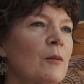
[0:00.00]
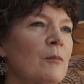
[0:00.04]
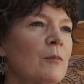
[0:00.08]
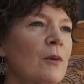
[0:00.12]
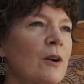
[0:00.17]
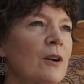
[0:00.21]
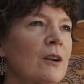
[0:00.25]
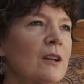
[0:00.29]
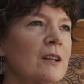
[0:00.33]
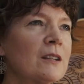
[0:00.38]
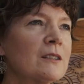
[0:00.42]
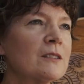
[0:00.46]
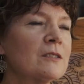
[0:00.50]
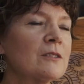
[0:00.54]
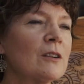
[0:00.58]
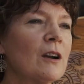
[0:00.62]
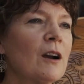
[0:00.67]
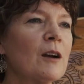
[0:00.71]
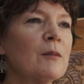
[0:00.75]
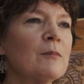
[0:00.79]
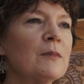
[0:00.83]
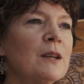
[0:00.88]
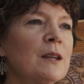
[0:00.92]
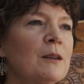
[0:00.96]
Mark has
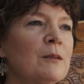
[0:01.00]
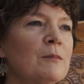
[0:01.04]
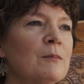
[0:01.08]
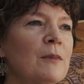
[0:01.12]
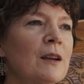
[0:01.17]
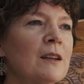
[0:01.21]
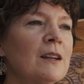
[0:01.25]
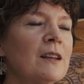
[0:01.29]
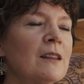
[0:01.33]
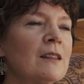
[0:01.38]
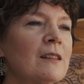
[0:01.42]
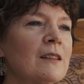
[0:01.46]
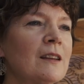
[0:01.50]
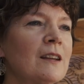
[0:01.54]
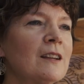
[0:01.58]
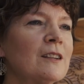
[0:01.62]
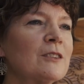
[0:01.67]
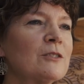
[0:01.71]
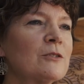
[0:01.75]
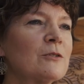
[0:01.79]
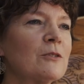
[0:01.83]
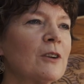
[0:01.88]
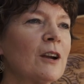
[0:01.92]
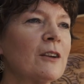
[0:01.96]
taught me many
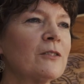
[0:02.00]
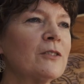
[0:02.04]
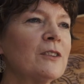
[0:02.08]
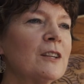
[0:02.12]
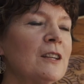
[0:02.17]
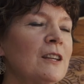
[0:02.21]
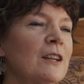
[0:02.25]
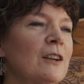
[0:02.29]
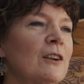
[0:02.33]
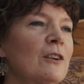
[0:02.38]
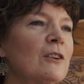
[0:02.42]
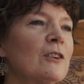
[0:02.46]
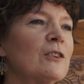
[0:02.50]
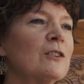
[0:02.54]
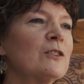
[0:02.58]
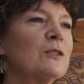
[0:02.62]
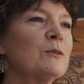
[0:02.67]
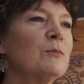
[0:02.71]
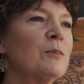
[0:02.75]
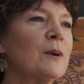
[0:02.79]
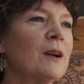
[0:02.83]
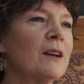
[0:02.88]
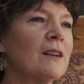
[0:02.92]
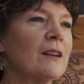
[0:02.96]
things throughout the
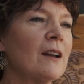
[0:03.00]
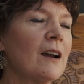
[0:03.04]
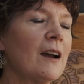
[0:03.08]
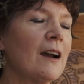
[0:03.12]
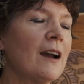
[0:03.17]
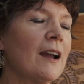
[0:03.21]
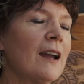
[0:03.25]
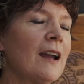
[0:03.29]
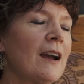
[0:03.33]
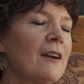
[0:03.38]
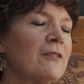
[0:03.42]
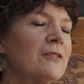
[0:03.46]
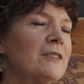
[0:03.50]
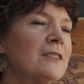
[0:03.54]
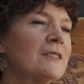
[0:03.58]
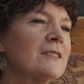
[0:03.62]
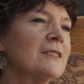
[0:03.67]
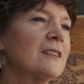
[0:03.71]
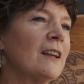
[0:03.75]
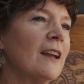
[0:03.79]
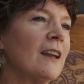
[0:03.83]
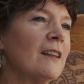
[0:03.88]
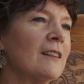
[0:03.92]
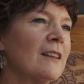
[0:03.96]
years, but I have to
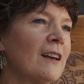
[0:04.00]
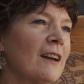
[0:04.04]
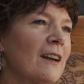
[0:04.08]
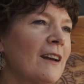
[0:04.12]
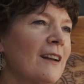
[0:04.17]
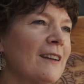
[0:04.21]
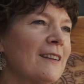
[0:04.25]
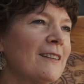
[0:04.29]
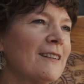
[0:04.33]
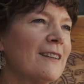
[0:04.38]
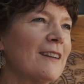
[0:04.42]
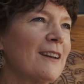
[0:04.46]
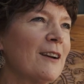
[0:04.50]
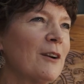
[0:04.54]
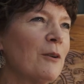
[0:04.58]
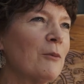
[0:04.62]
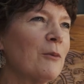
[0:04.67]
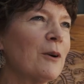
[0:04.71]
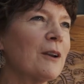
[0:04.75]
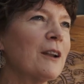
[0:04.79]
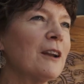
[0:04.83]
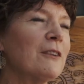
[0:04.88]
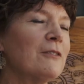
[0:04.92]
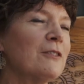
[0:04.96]
say that
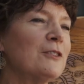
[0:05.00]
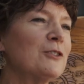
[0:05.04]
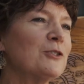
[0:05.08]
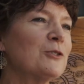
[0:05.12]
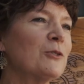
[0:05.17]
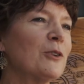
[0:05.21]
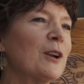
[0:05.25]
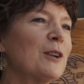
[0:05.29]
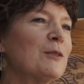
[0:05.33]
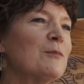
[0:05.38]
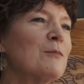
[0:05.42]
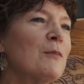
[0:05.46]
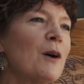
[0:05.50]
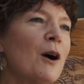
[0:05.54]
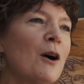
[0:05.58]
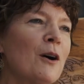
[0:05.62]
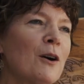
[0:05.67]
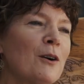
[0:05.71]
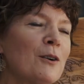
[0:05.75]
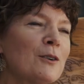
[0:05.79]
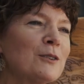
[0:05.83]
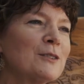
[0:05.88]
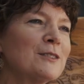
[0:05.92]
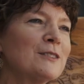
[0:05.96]
what I've enjoyed
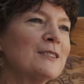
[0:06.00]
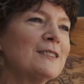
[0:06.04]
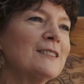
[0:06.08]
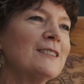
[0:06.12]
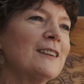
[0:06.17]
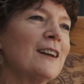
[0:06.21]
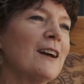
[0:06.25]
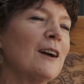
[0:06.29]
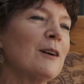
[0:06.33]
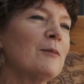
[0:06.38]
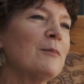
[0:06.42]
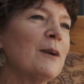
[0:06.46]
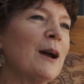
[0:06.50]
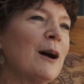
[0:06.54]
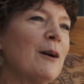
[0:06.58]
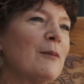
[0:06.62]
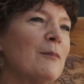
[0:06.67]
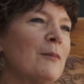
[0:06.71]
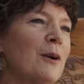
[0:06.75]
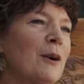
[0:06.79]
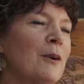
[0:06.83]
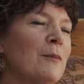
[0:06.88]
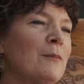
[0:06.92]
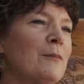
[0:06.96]
most about
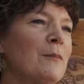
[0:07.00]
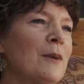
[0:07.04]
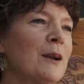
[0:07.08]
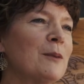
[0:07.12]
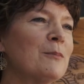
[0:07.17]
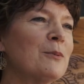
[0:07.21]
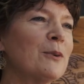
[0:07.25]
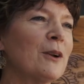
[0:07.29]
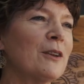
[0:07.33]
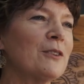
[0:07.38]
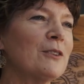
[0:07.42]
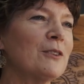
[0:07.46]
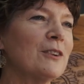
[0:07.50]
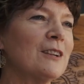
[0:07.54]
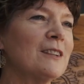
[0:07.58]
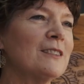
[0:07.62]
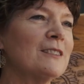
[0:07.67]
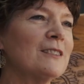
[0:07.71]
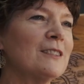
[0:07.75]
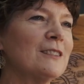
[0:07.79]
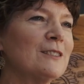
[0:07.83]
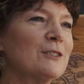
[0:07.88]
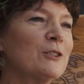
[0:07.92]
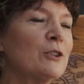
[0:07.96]
Mark, my brother,
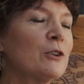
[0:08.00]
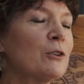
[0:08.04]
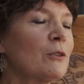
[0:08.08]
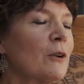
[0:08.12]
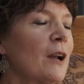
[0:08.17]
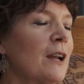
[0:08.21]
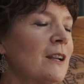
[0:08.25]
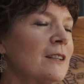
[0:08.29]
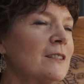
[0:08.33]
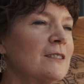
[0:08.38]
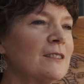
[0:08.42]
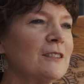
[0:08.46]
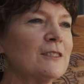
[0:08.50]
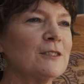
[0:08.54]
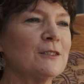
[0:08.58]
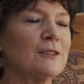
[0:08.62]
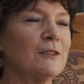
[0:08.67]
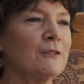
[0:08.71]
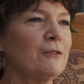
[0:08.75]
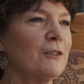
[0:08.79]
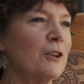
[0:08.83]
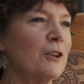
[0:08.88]
is his great sense of